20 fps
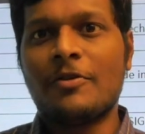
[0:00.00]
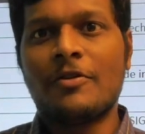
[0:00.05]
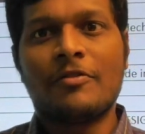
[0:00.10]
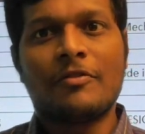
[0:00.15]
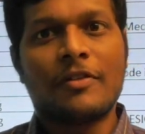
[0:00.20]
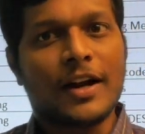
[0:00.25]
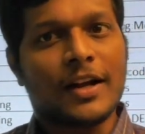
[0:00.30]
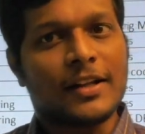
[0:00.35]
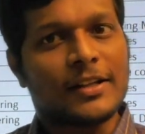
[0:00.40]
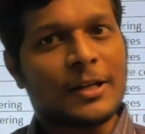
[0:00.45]

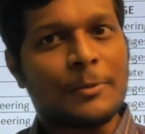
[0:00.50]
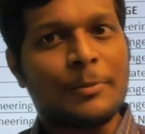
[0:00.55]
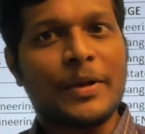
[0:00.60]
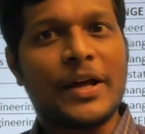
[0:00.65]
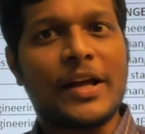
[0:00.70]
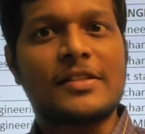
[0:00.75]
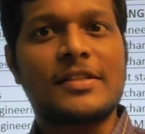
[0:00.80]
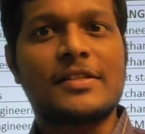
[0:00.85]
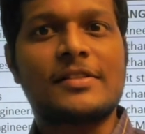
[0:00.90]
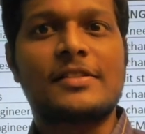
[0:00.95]
For other
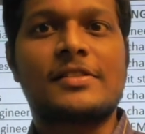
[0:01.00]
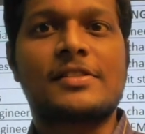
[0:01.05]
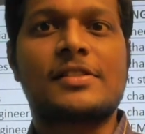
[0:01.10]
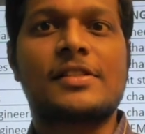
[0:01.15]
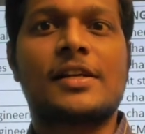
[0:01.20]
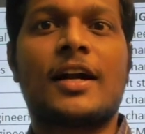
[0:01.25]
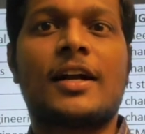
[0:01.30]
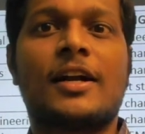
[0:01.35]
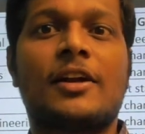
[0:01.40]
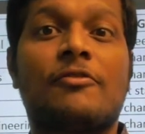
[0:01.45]
branches, it
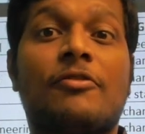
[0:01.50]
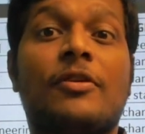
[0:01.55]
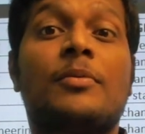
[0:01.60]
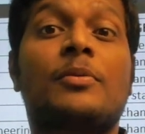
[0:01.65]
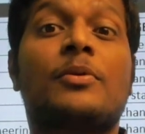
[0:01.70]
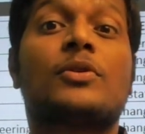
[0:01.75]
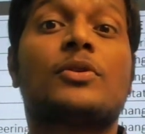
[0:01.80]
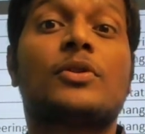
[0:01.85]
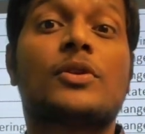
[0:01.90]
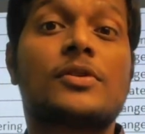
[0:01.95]
started from
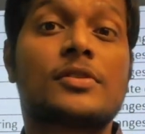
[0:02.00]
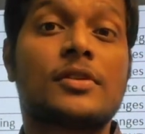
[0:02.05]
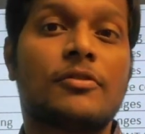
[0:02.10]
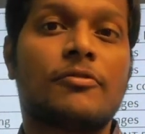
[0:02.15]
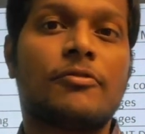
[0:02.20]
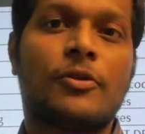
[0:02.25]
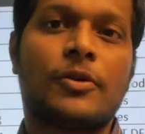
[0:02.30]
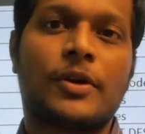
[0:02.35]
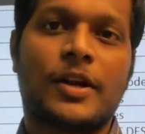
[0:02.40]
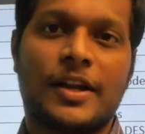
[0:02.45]

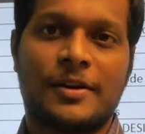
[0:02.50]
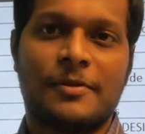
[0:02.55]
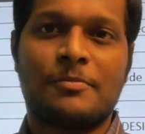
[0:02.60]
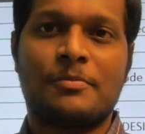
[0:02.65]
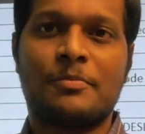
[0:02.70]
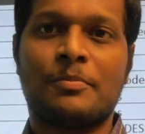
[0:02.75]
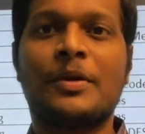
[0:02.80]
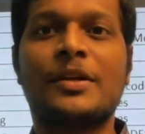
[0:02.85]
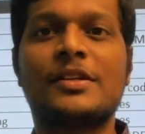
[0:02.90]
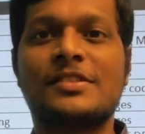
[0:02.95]
2014.
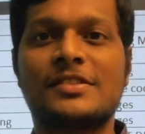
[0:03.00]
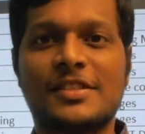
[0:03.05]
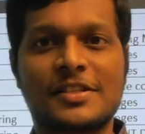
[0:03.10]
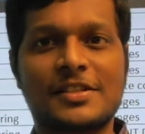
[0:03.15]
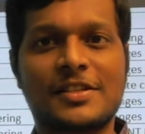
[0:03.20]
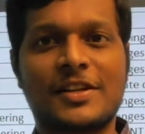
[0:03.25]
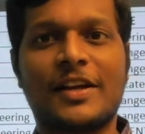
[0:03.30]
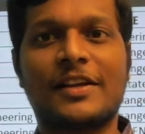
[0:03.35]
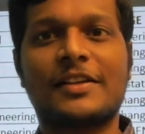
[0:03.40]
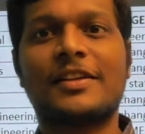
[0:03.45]
Means
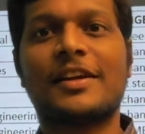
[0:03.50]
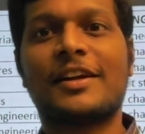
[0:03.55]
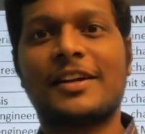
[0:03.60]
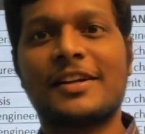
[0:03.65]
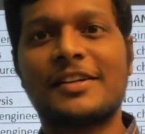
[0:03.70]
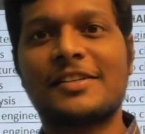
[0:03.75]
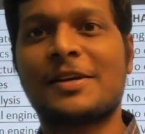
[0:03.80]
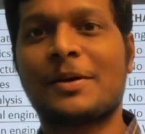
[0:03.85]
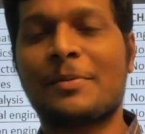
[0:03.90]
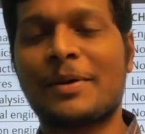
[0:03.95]
just like they
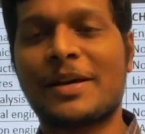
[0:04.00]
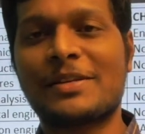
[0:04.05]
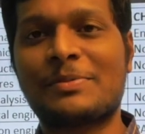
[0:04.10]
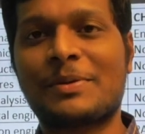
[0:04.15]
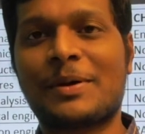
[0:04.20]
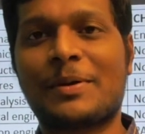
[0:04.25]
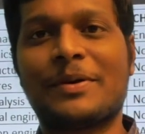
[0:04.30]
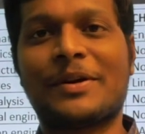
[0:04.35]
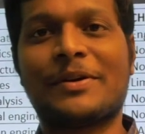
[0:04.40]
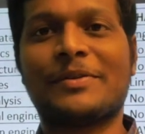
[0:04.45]
did some
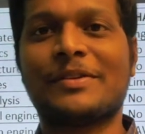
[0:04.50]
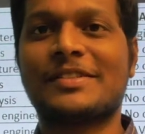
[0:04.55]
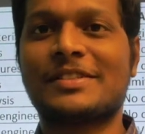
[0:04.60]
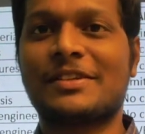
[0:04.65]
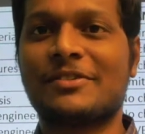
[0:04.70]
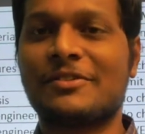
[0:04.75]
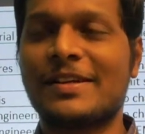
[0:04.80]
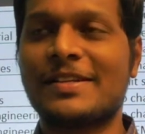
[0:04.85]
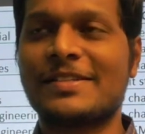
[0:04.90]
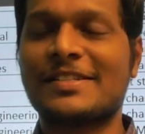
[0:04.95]
experiment with
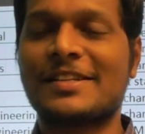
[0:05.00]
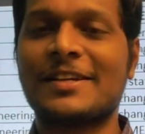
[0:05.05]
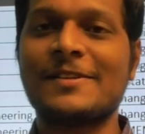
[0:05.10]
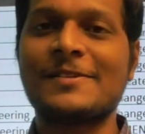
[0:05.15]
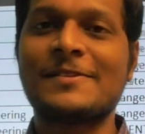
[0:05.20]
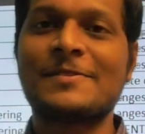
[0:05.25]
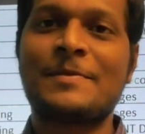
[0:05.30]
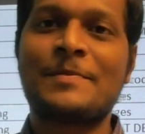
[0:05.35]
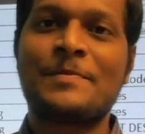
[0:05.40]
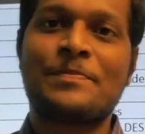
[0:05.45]
civil
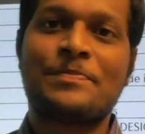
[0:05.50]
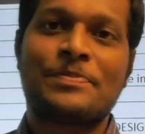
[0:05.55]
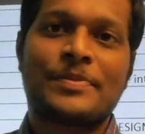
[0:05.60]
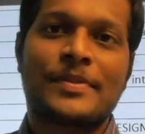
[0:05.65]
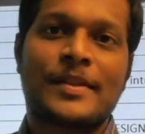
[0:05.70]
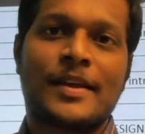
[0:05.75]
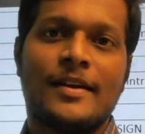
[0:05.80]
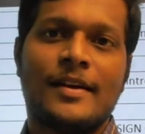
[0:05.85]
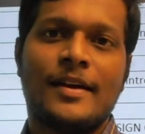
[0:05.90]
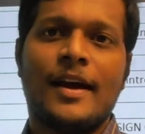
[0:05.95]
engineers
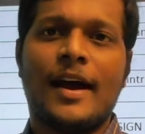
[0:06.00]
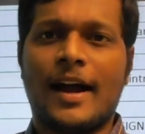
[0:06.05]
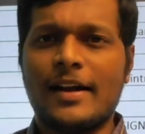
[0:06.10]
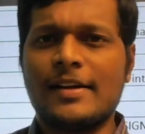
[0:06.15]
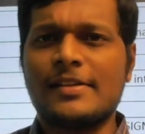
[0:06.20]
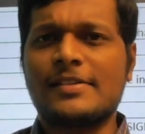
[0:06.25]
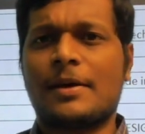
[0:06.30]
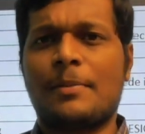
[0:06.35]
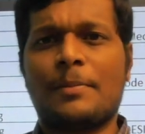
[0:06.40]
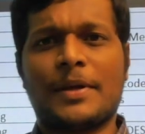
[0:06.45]
and
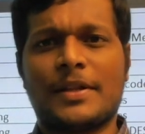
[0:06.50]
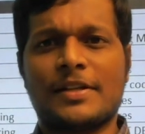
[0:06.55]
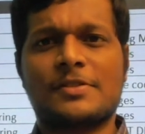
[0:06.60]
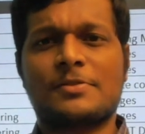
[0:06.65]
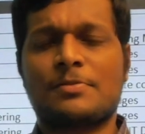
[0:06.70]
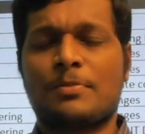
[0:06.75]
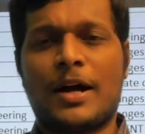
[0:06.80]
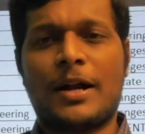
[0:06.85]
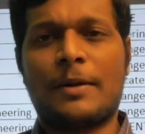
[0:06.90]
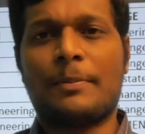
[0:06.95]
some other
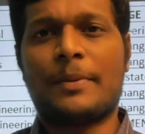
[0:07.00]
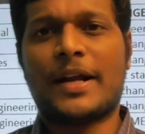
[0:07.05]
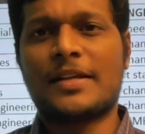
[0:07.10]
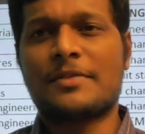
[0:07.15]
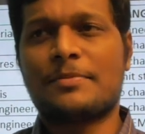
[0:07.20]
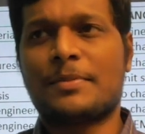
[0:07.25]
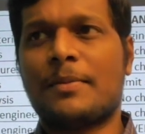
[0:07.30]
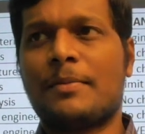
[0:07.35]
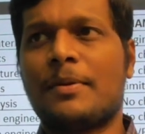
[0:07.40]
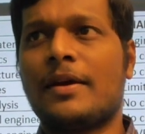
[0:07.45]
small branch
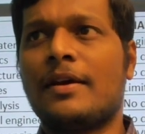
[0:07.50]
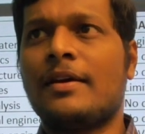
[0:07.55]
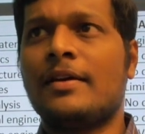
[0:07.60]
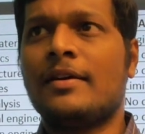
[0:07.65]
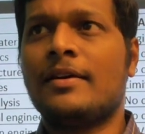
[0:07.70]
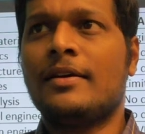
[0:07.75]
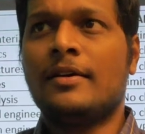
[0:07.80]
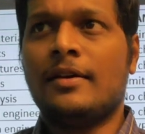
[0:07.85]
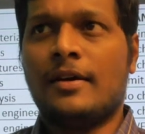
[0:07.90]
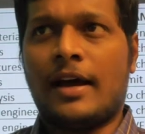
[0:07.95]
maybe
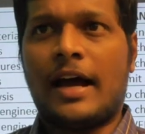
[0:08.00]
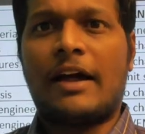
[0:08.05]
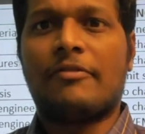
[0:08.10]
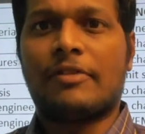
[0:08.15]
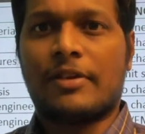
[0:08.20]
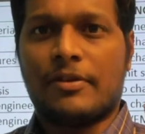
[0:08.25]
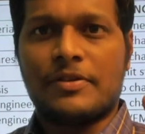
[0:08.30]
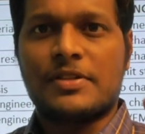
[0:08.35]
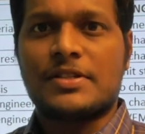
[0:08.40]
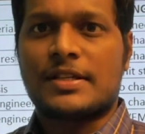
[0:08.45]

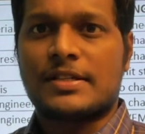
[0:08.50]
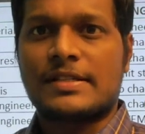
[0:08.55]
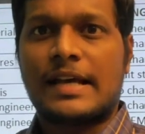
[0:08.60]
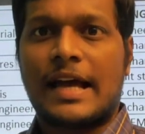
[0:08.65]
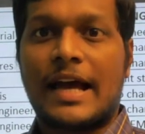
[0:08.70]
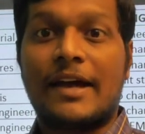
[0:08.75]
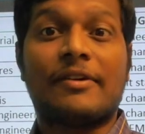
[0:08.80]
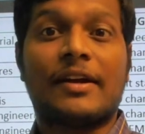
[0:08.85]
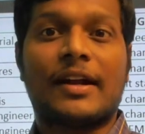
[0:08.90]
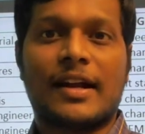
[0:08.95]
having which is
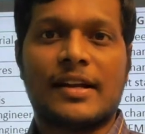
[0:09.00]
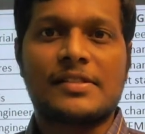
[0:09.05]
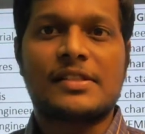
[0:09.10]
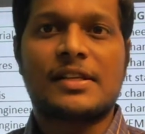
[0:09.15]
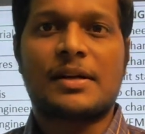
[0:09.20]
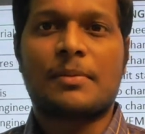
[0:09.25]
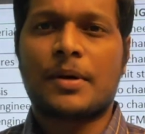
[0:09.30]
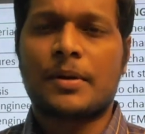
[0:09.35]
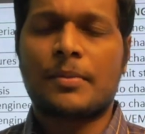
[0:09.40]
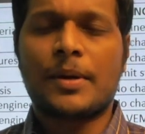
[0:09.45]
having less
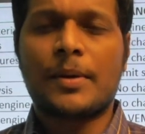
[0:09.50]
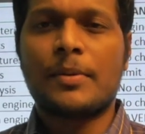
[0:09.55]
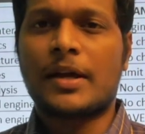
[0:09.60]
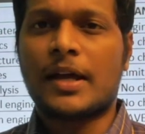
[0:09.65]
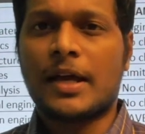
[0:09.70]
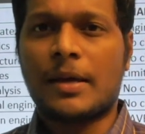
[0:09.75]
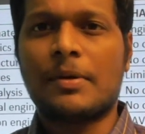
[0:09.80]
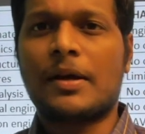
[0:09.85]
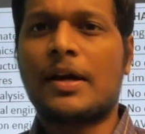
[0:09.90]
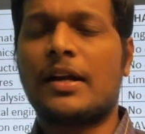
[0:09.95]
number maybe
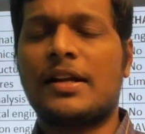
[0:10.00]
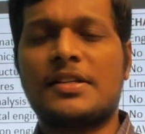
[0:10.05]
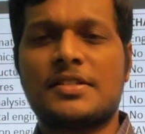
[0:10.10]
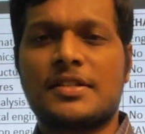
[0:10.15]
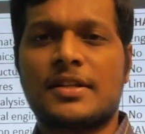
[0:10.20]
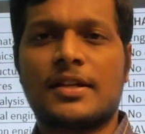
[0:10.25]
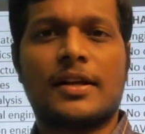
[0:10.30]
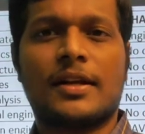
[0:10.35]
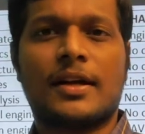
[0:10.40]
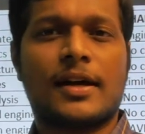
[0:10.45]
chemical
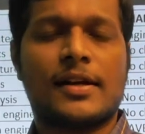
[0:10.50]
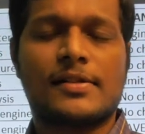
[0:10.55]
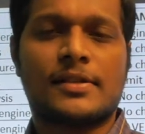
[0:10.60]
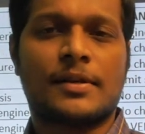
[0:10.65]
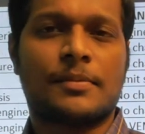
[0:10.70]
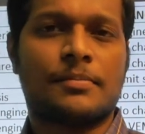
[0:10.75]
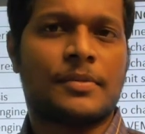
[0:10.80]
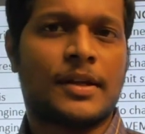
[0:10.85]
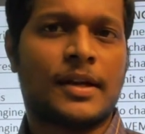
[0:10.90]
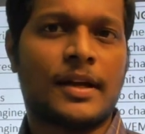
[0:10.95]
engineering or
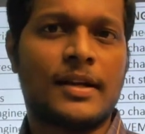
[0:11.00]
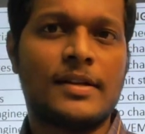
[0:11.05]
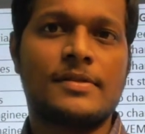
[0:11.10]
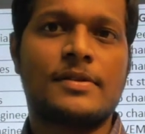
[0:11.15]
something else